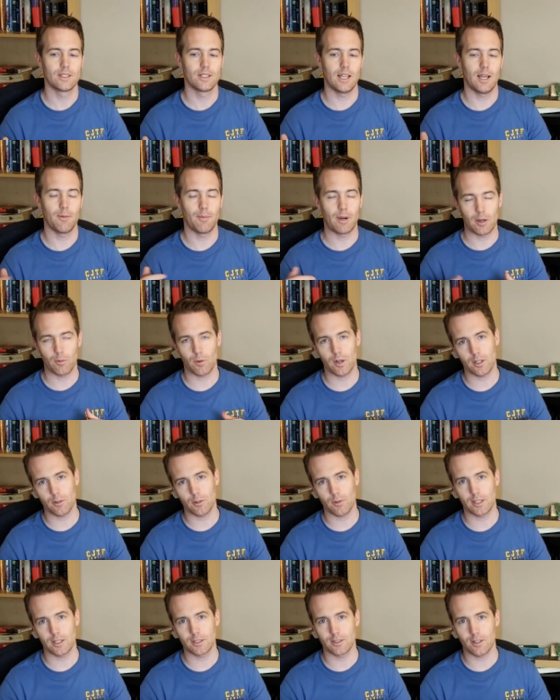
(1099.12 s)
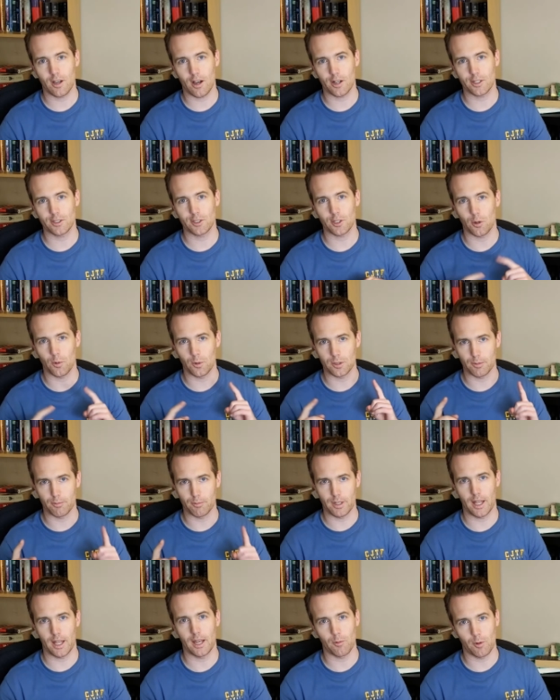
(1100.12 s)
am I wearing the red socks, or was the
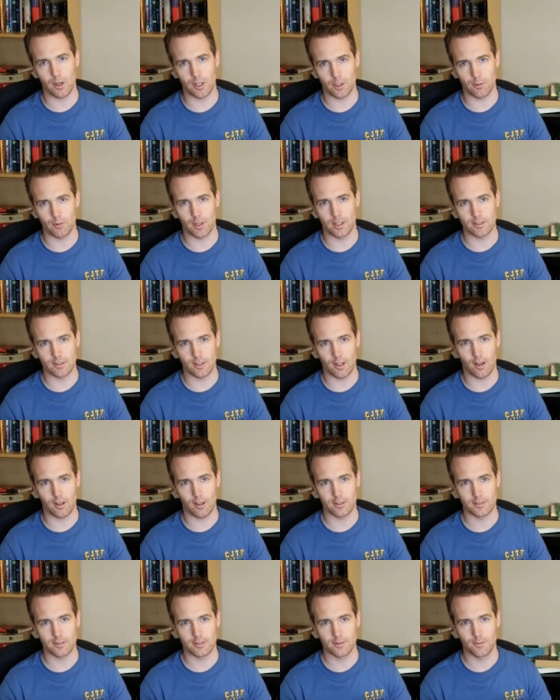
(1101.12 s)
banana wearing the red socks?